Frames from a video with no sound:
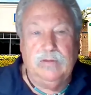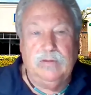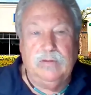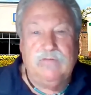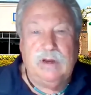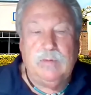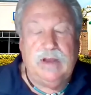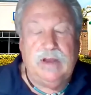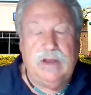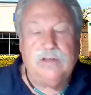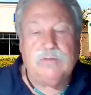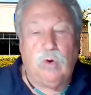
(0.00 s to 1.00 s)
then if anybody
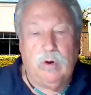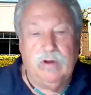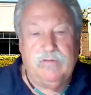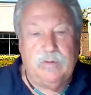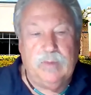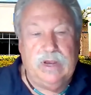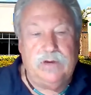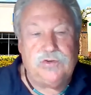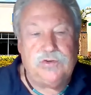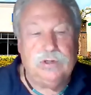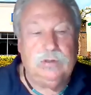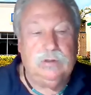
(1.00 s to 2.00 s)
needs more
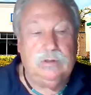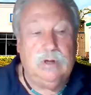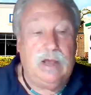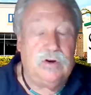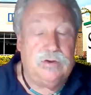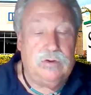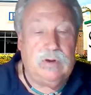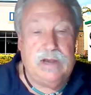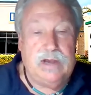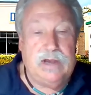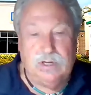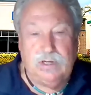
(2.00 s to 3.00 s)
information, either you
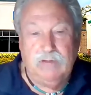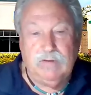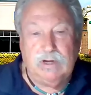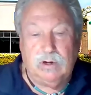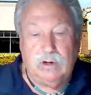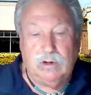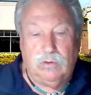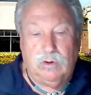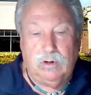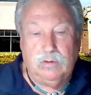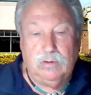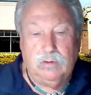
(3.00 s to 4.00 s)
guys can give it or
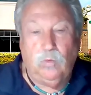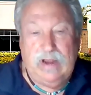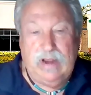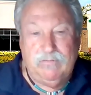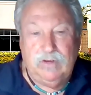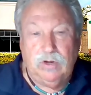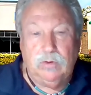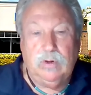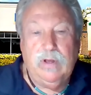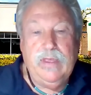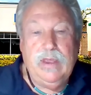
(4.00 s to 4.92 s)
what have you.